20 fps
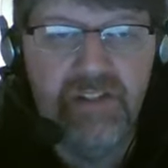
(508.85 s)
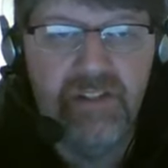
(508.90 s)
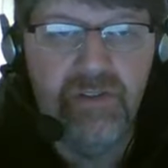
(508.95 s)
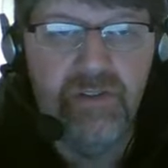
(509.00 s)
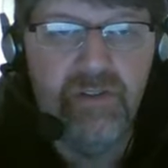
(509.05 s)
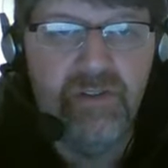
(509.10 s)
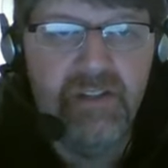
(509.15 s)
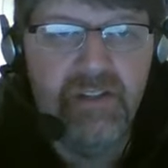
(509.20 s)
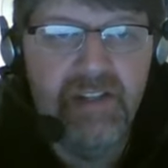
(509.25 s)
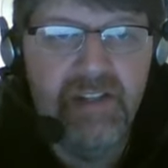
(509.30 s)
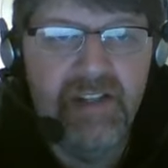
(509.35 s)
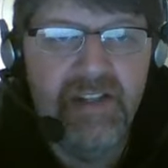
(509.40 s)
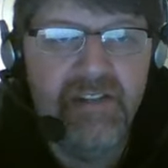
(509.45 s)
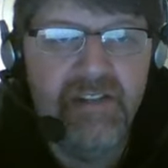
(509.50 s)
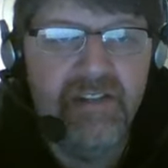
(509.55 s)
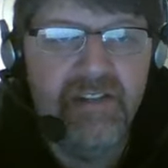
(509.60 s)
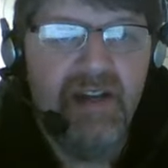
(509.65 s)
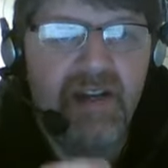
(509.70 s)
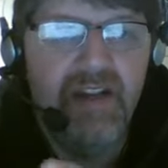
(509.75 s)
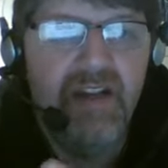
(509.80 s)
Those
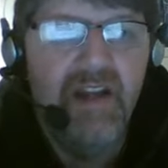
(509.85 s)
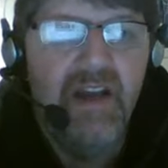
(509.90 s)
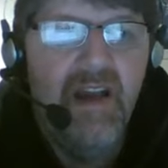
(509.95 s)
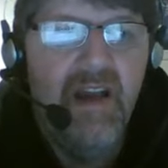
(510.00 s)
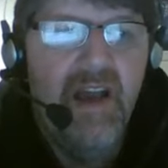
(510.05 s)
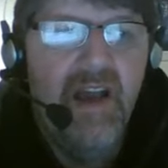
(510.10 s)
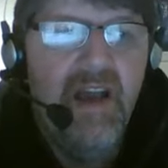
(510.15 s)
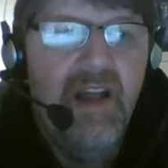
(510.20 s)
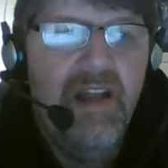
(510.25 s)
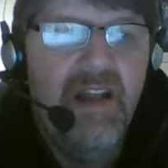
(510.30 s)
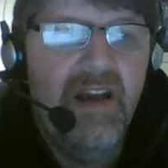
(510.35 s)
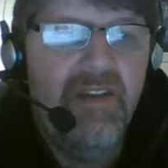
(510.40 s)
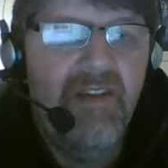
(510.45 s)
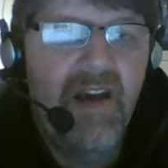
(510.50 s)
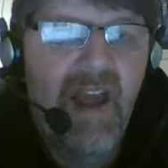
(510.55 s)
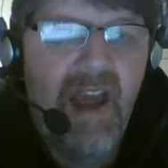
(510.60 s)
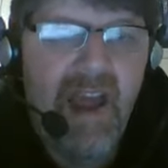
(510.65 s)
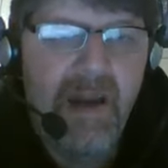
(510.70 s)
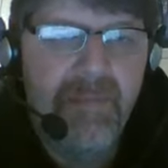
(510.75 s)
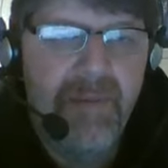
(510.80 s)
things that have
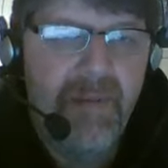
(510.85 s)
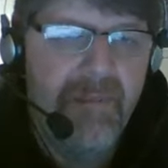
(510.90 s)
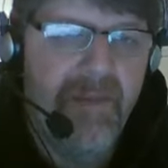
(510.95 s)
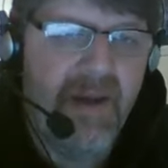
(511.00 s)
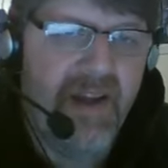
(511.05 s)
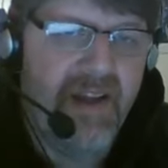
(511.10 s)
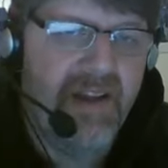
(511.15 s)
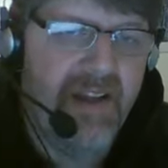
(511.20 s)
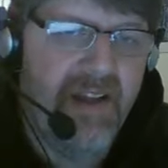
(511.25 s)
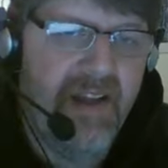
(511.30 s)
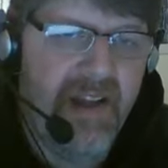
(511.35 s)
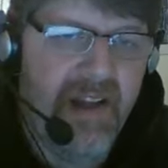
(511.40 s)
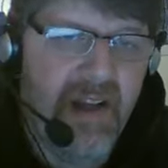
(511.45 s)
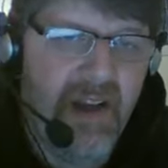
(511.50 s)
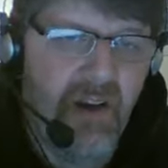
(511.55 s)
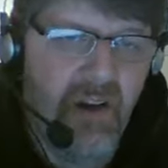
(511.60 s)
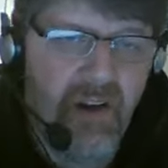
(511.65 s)
happened back then